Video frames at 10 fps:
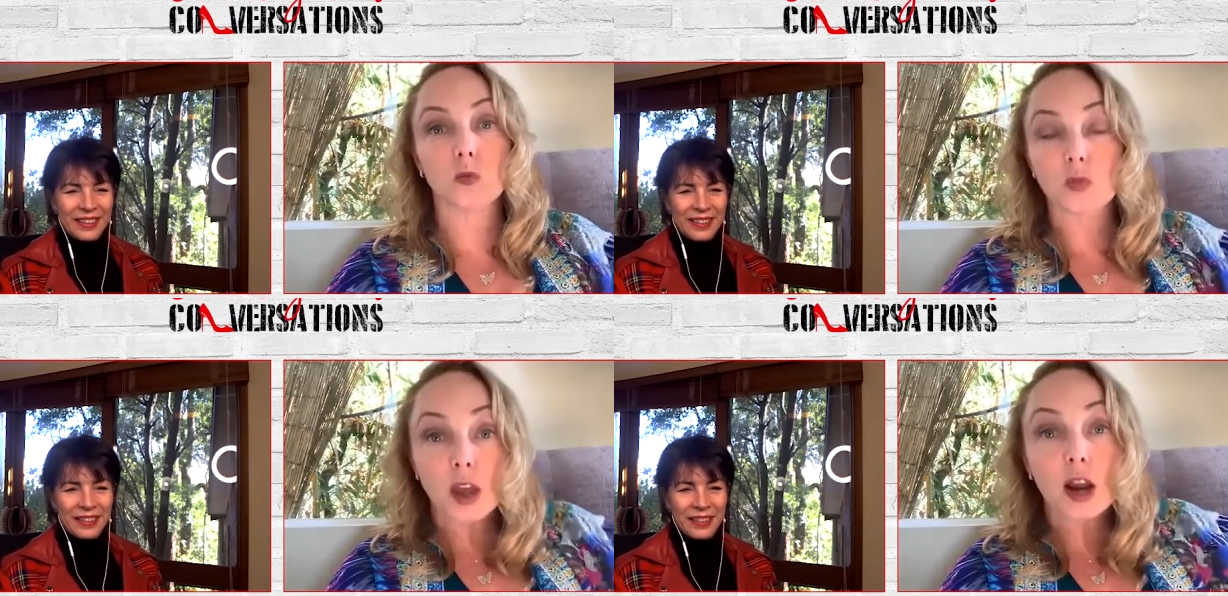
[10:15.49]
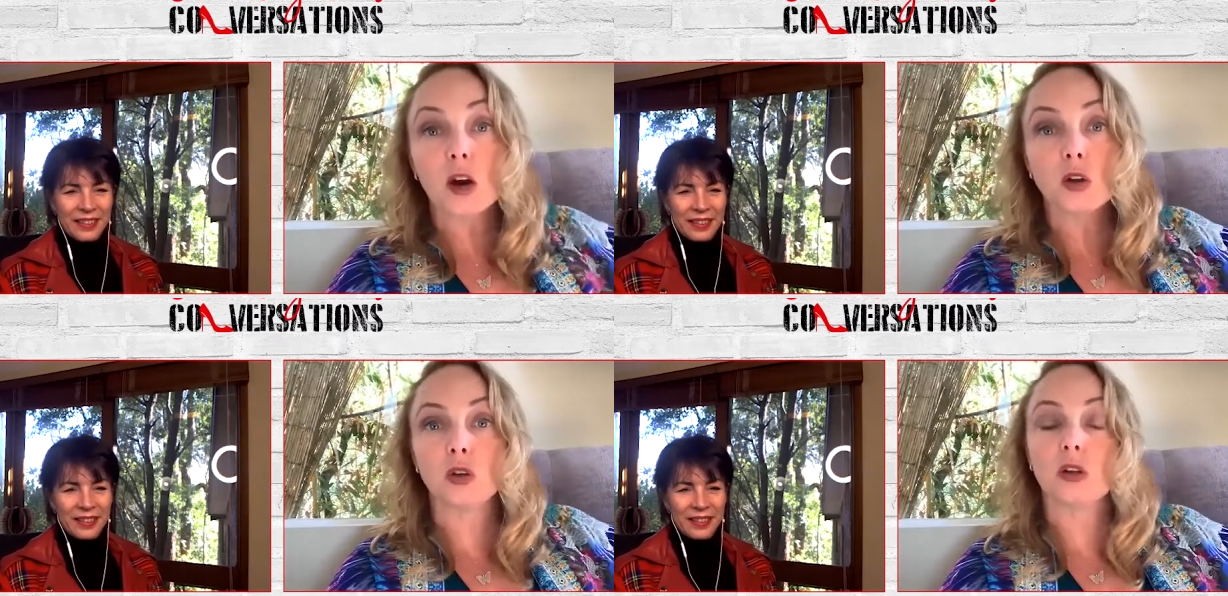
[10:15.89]
Speaker 1: there,
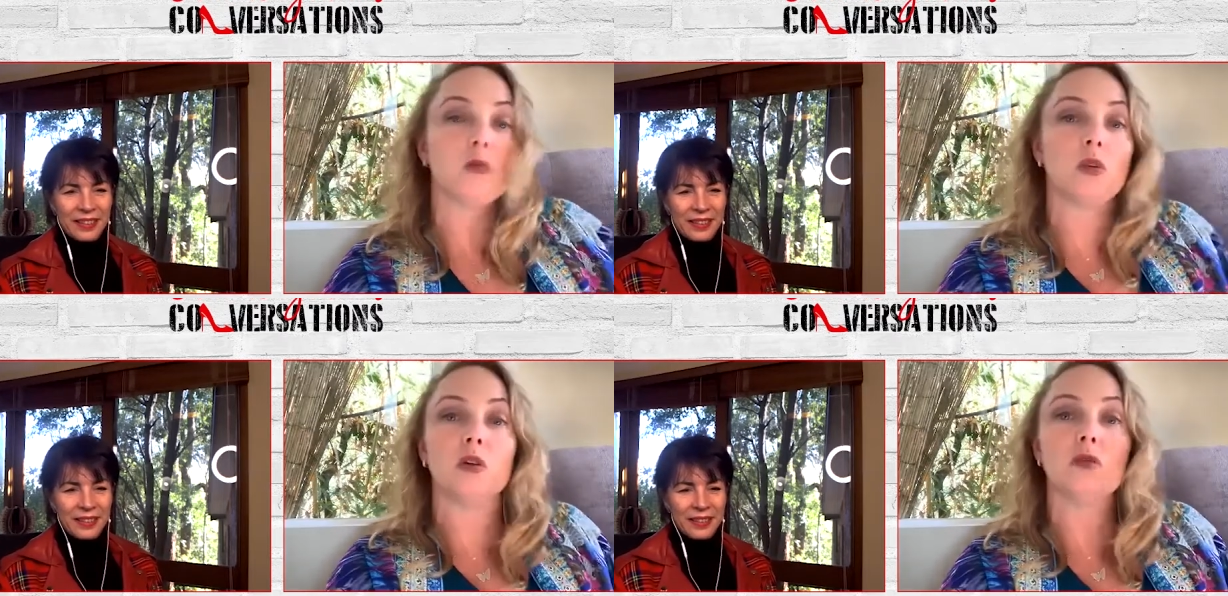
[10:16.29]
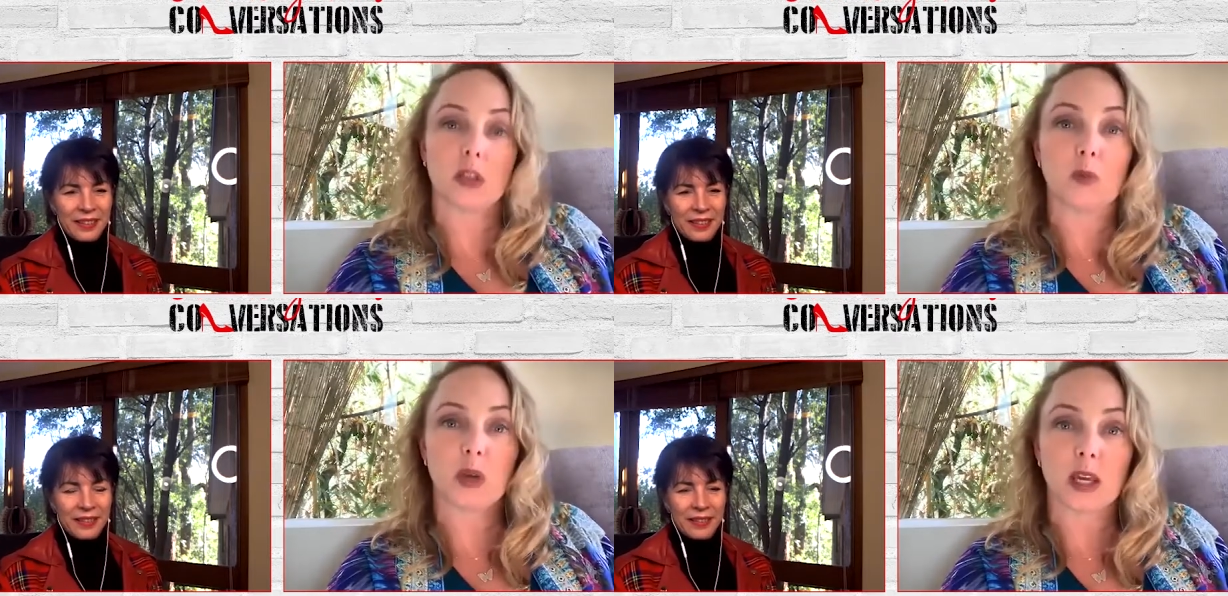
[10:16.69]
you can move to
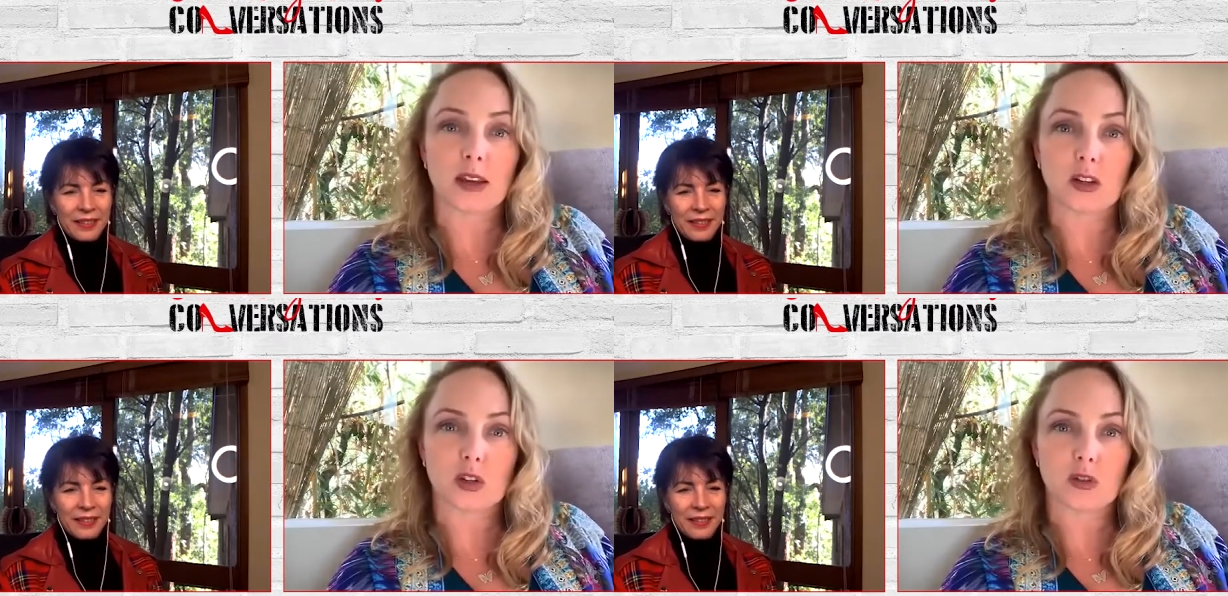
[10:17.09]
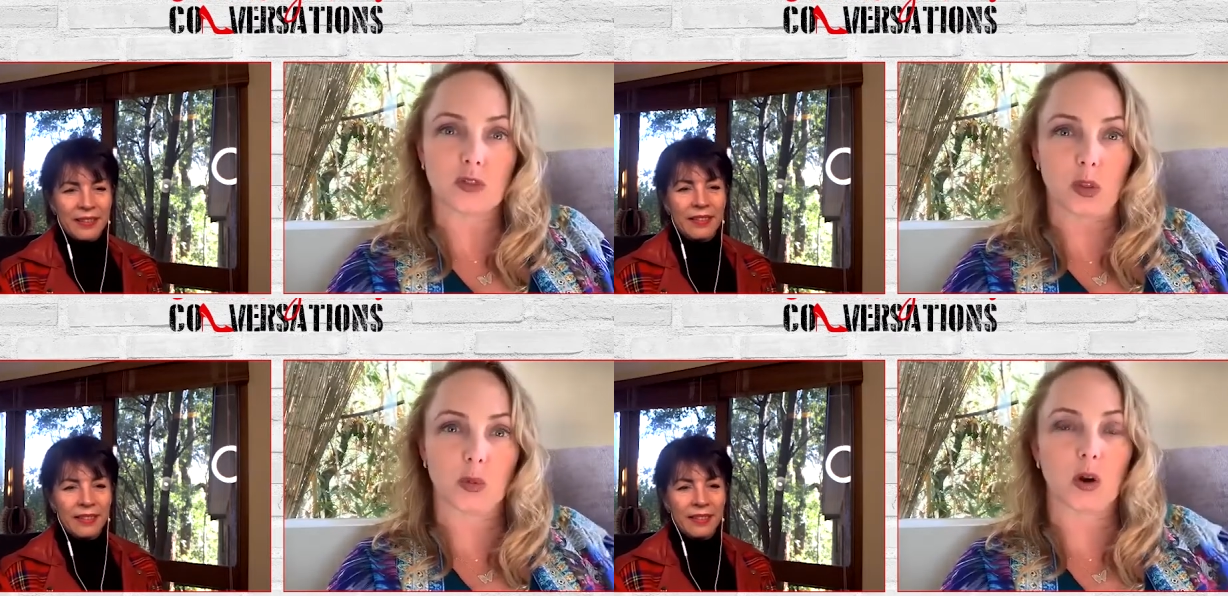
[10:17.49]
the beach
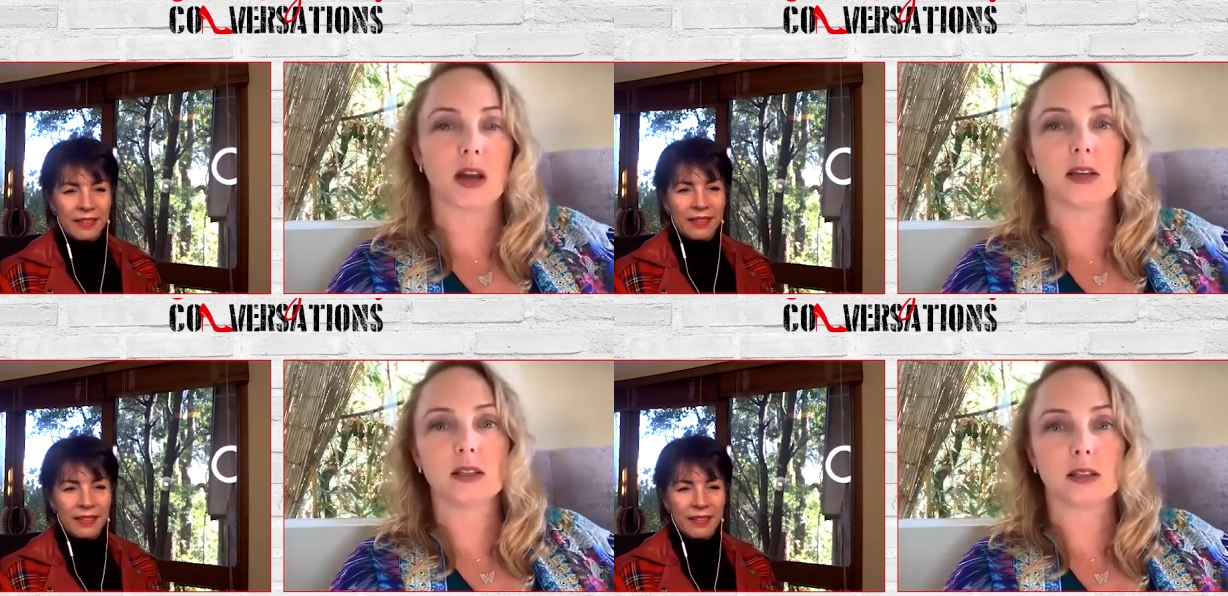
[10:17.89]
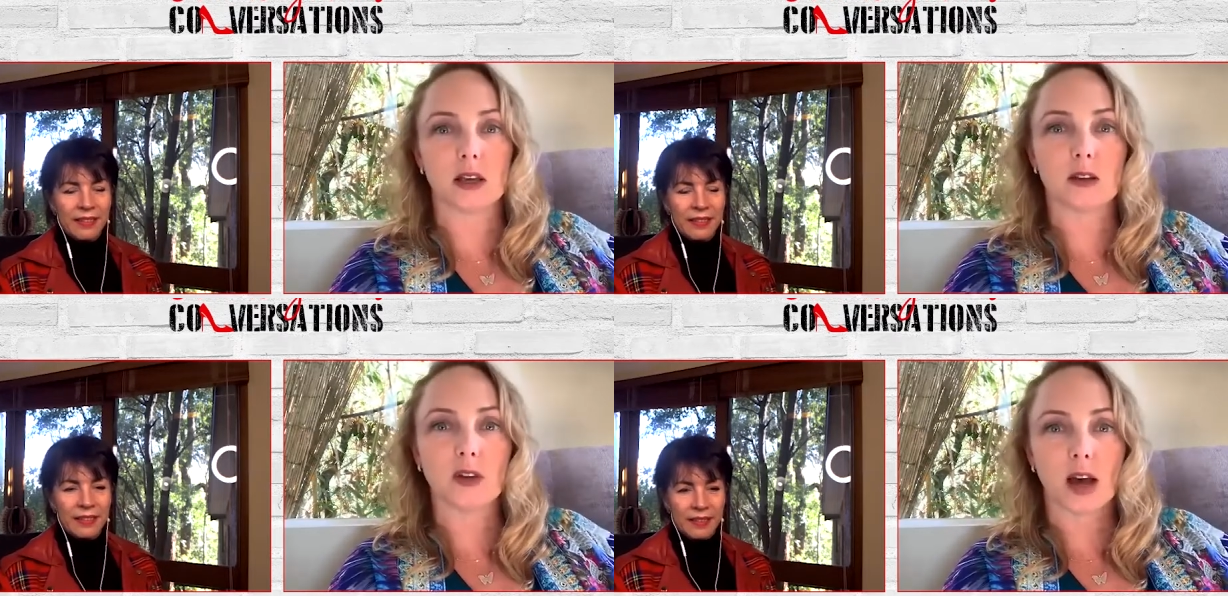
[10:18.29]
for the price
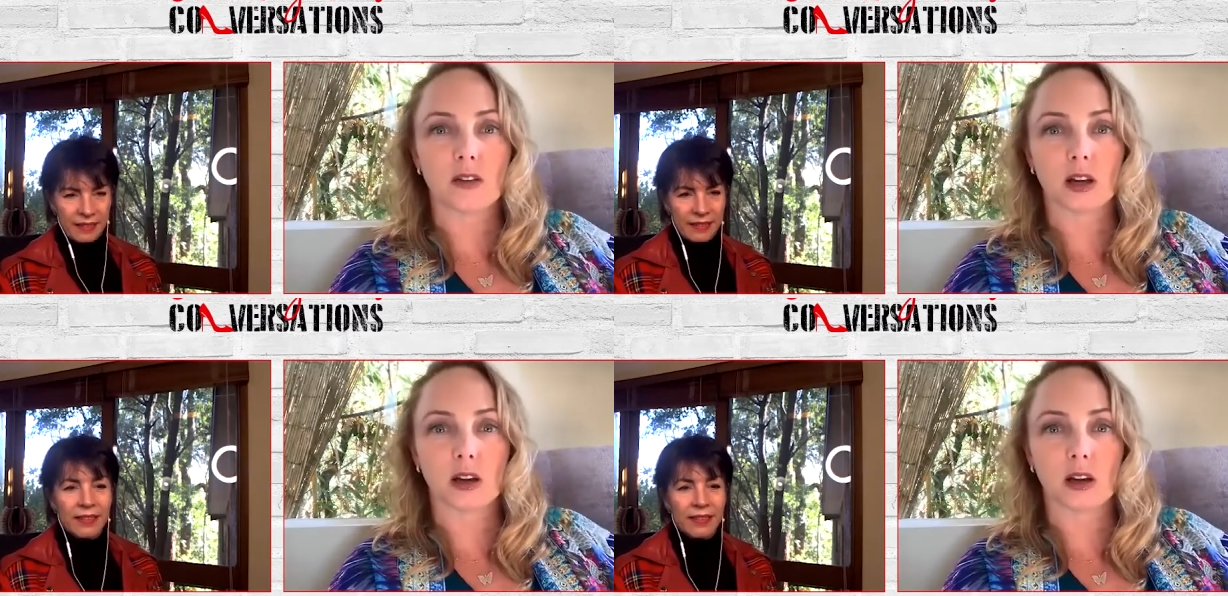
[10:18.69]
of having a